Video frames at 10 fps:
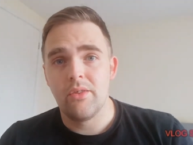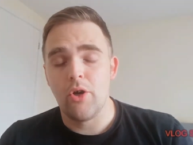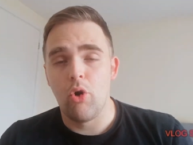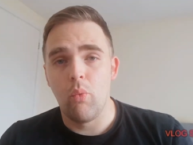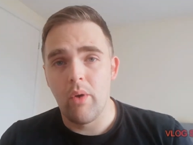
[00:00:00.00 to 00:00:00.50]

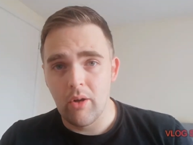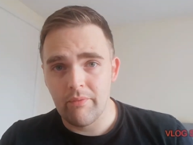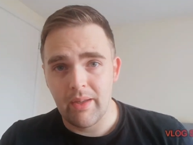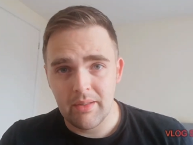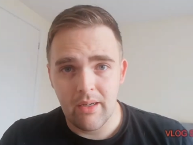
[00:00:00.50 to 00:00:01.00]
the whole
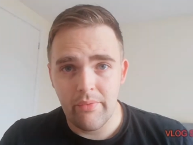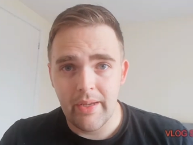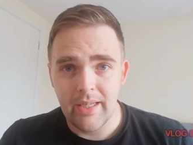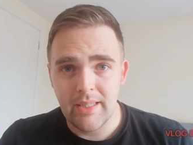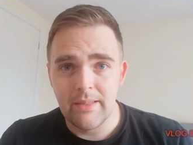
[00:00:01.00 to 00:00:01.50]
world found out
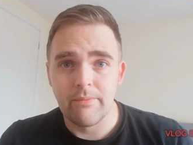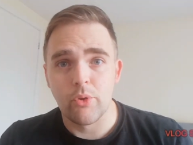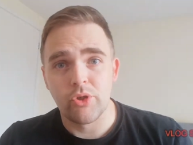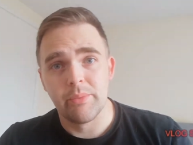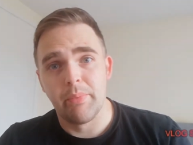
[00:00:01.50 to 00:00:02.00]
that he'd
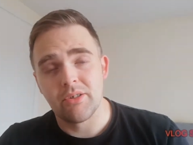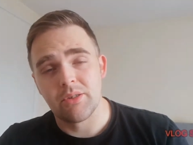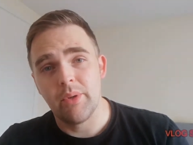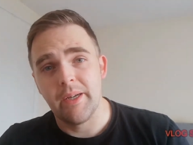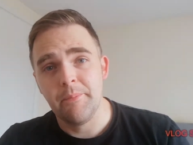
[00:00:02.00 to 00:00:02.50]
unfortunately
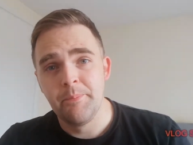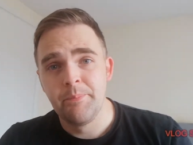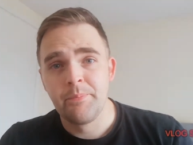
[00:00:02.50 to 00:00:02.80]
passed away.